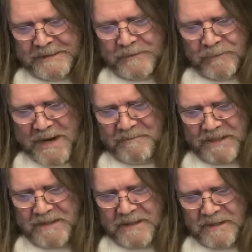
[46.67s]

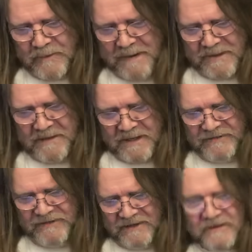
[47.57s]
Ramblin', Ramblin'
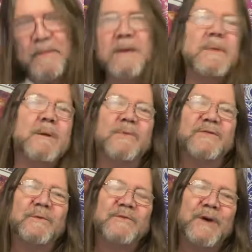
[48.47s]
Nation is my
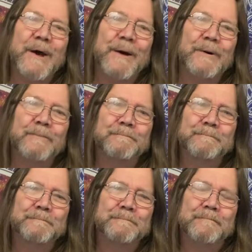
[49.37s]
membership channel.
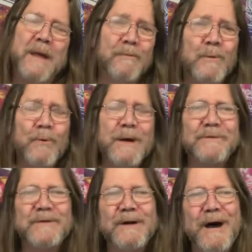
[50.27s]
Every
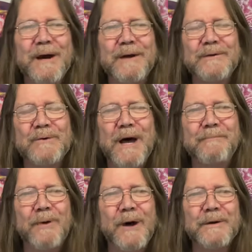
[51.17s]
Wednesday night, I do live
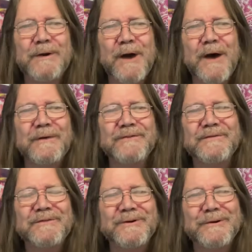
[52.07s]

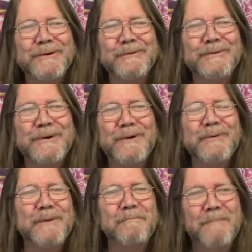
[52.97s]
broadcasts uh, over there with
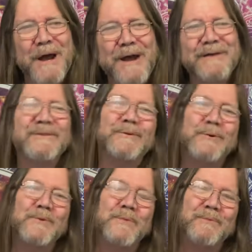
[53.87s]
an amazing
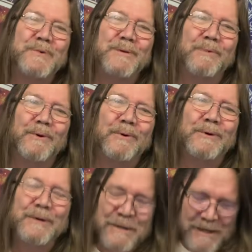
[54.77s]
group of people
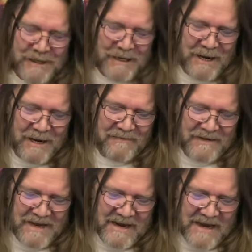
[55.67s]
love
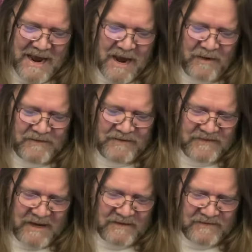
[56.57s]
in that house. It's
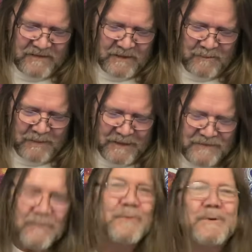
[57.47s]
like this little
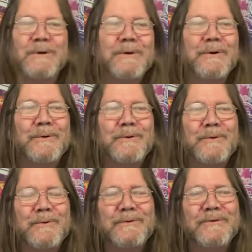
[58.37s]
place where we can all
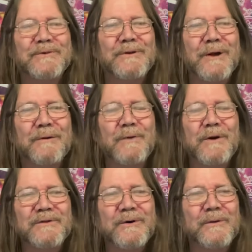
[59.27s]
go and just love on
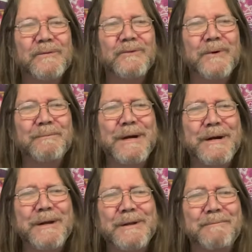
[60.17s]
each other for a
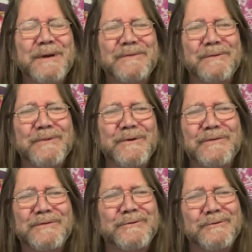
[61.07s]
minute in the midst of
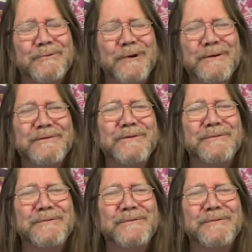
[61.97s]
this crazy